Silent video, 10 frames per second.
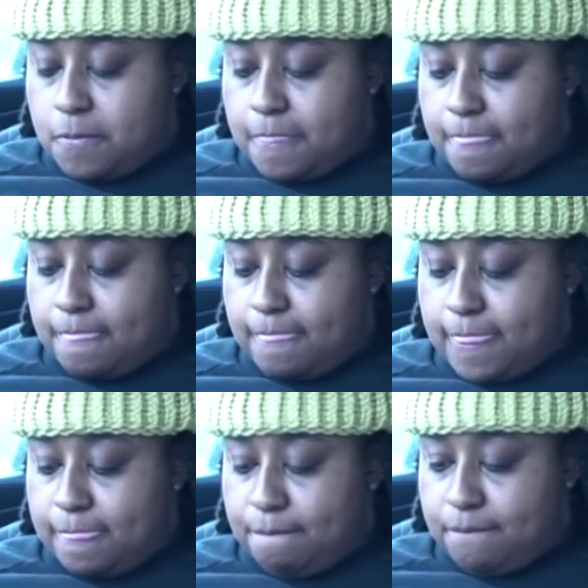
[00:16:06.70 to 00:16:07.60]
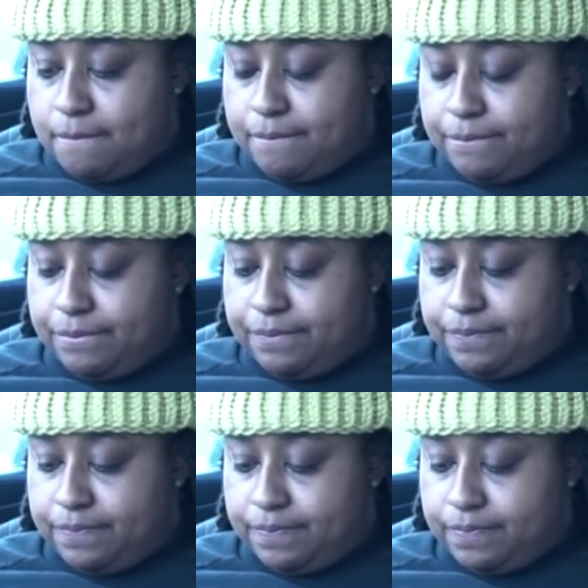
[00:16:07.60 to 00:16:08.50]

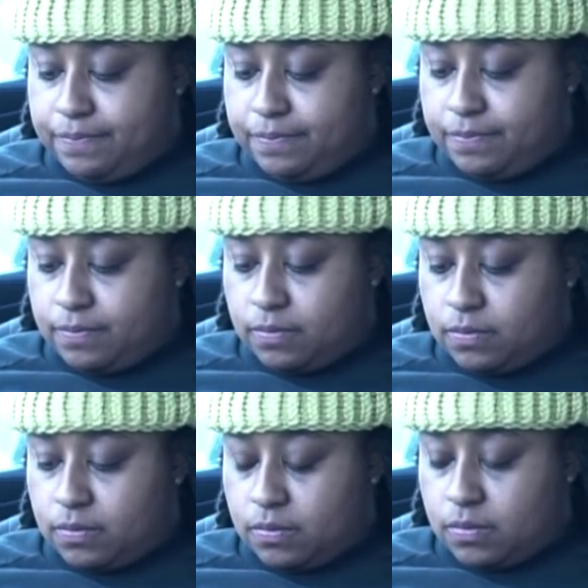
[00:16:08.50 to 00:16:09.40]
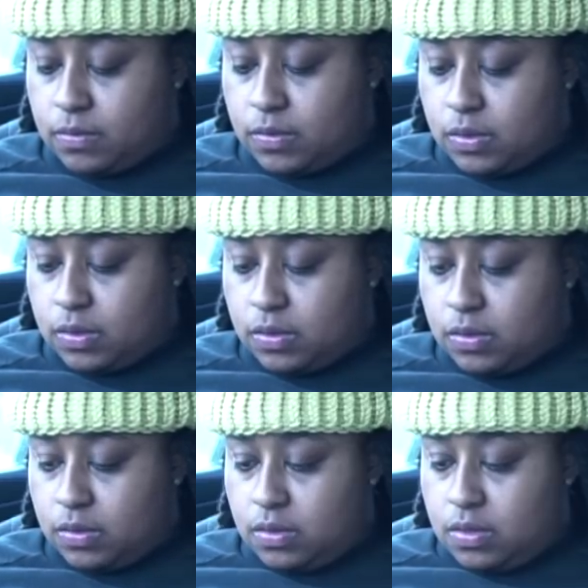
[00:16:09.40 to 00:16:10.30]
Nobody speaks.